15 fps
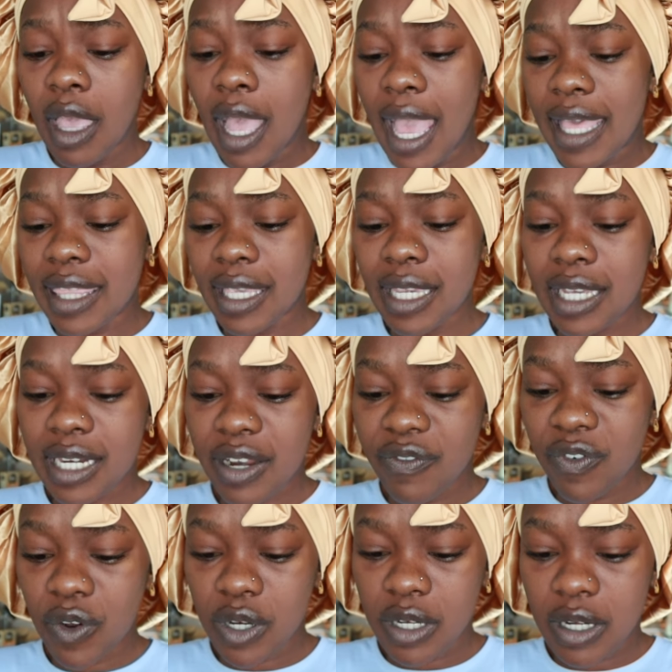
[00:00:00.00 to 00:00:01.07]
I think in
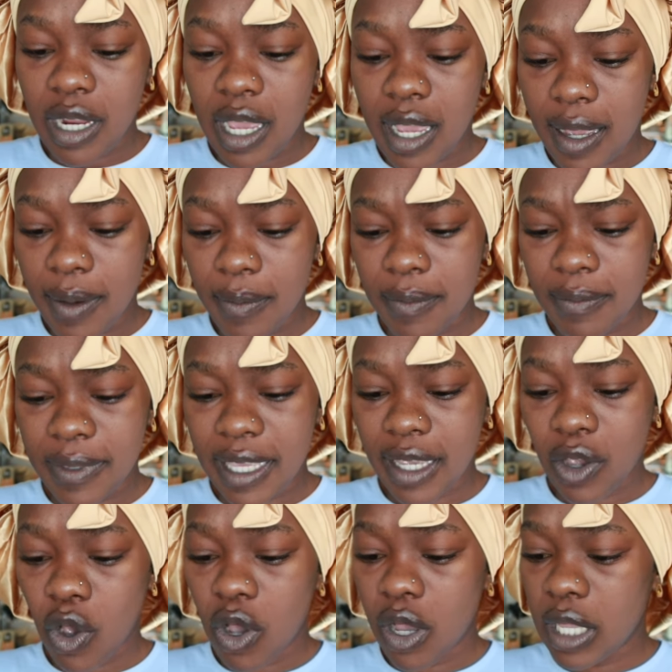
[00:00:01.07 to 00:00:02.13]
Revlon,
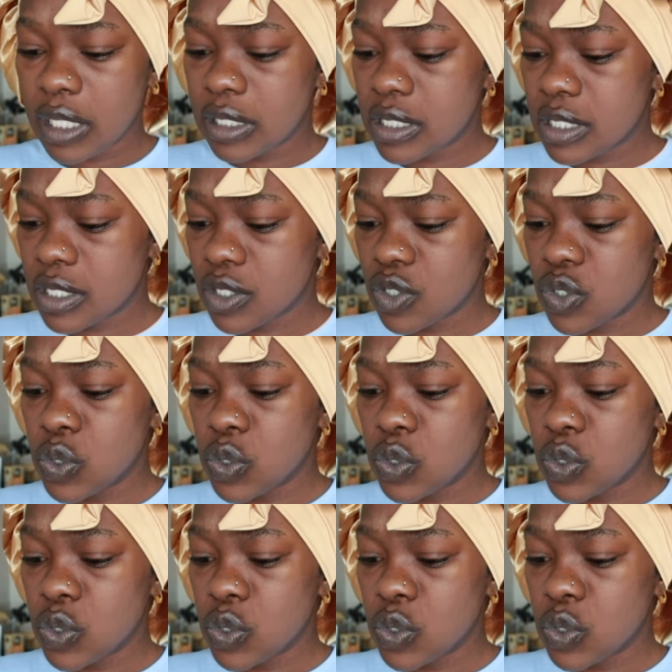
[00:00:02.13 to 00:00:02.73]
they can't